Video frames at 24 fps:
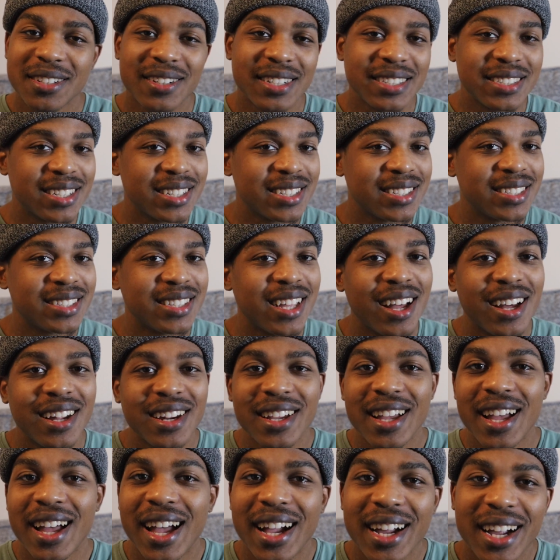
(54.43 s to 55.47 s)
Let's get it
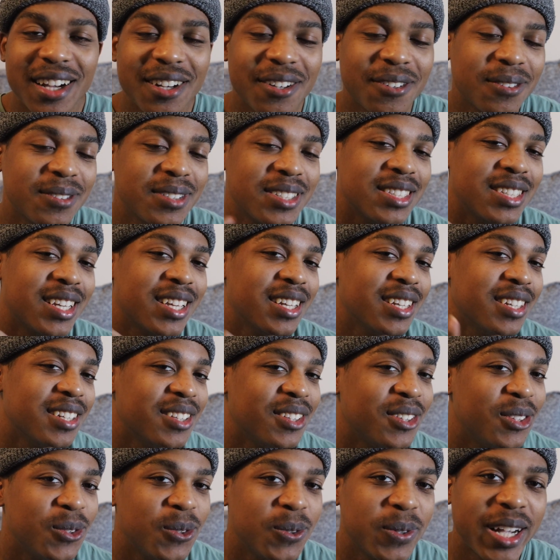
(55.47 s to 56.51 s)
started. I got goals today,
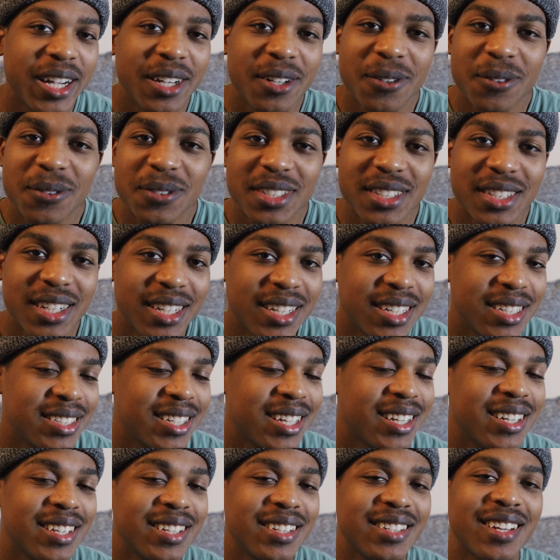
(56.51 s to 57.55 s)
you got goals today, let's get
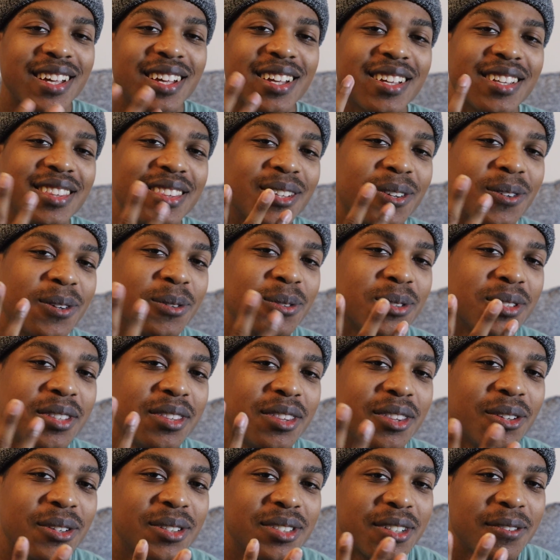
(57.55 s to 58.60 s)
it done. So this
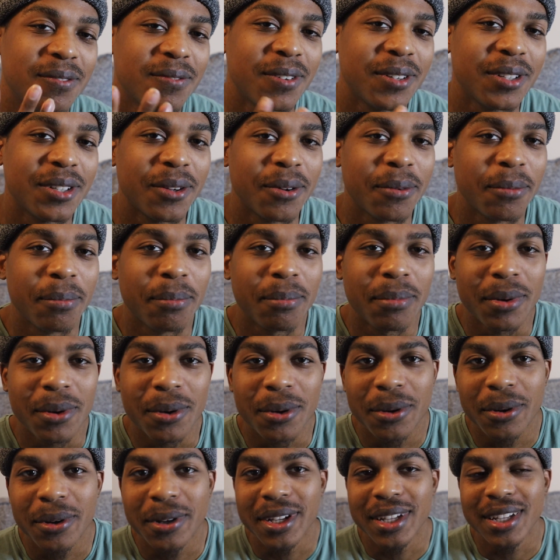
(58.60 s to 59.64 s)
is the video,
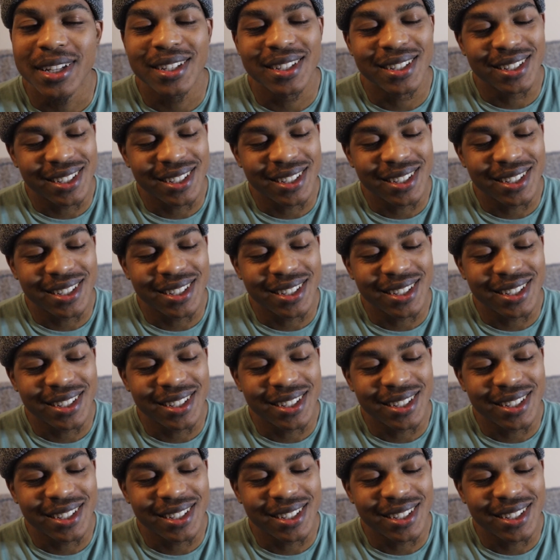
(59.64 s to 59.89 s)
boy.